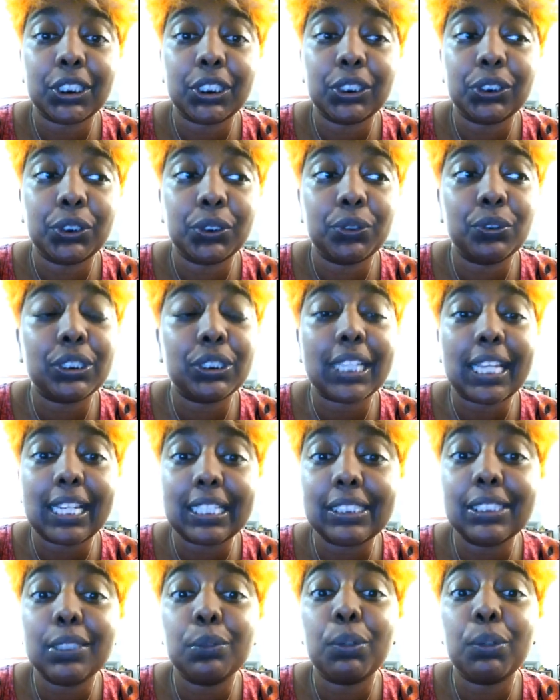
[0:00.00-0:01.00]
issues
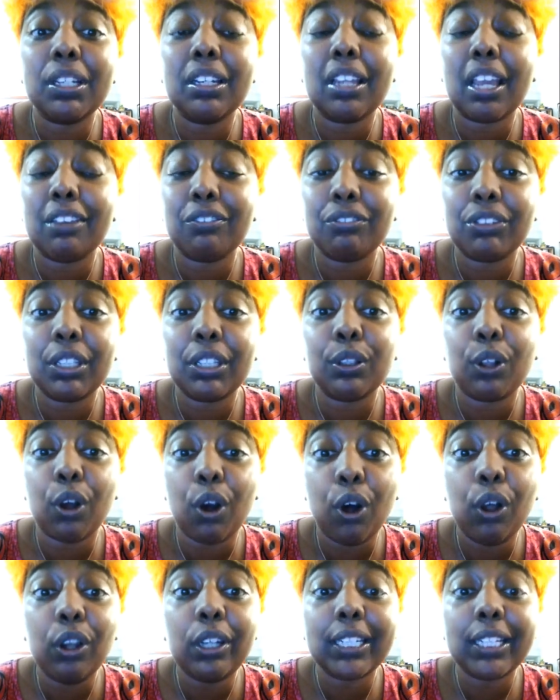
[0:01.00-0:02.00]
as and when I feel
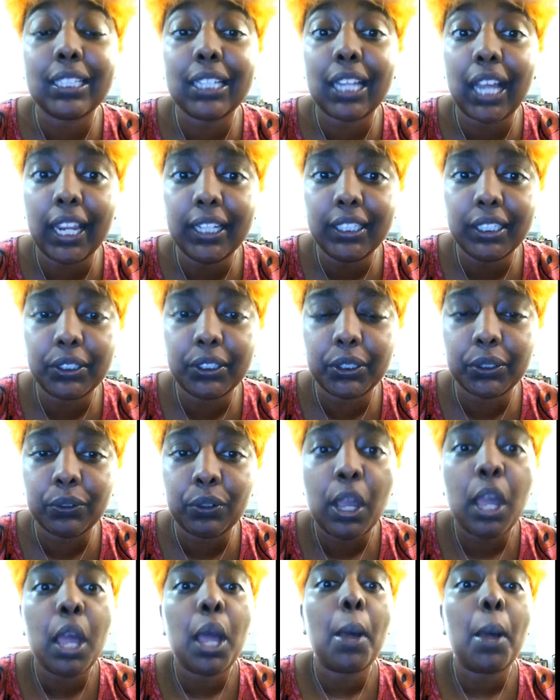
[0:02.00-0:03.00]
called and guided to,